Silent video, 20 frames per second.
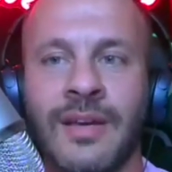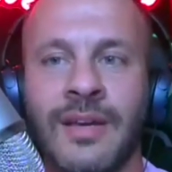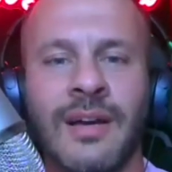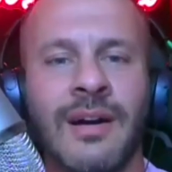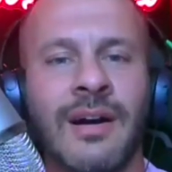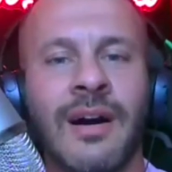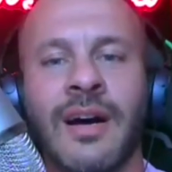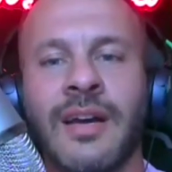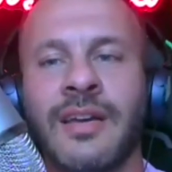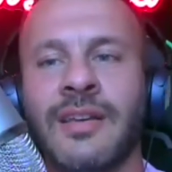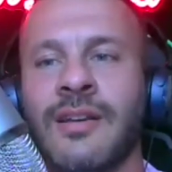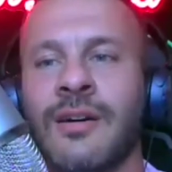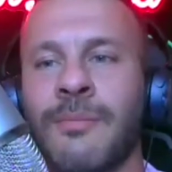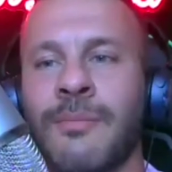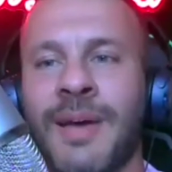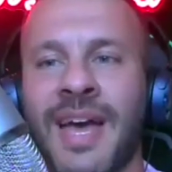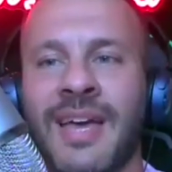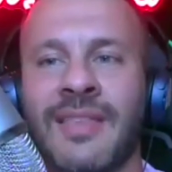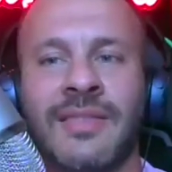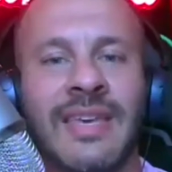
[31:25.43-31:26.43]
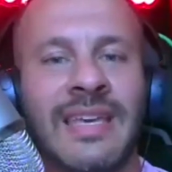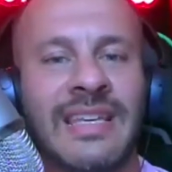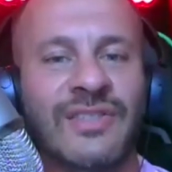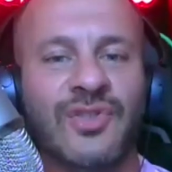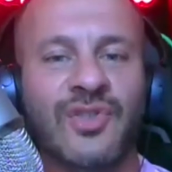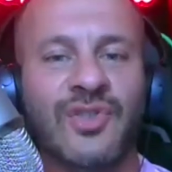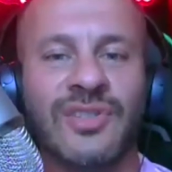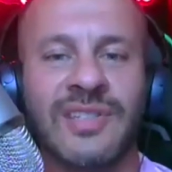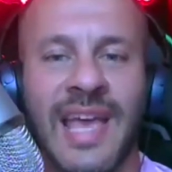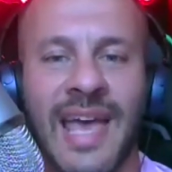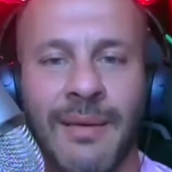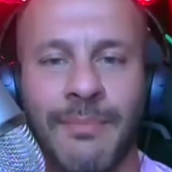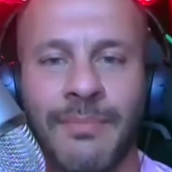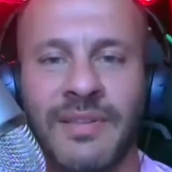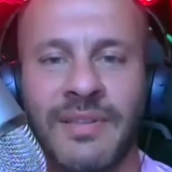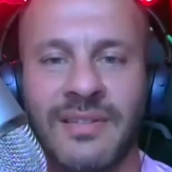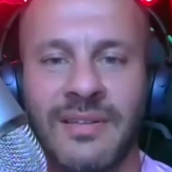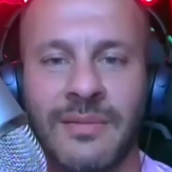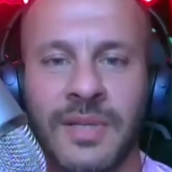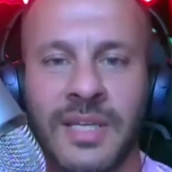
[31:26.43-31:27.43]
Ah, oh, you know, bad things just happen
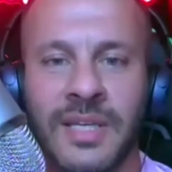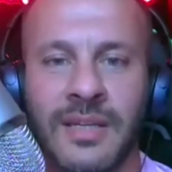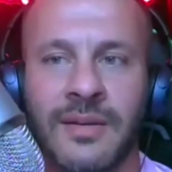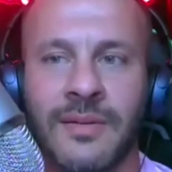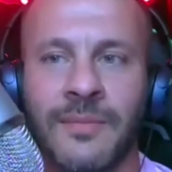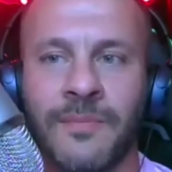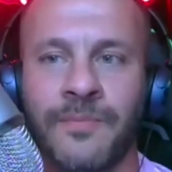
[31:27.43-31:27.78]
to me.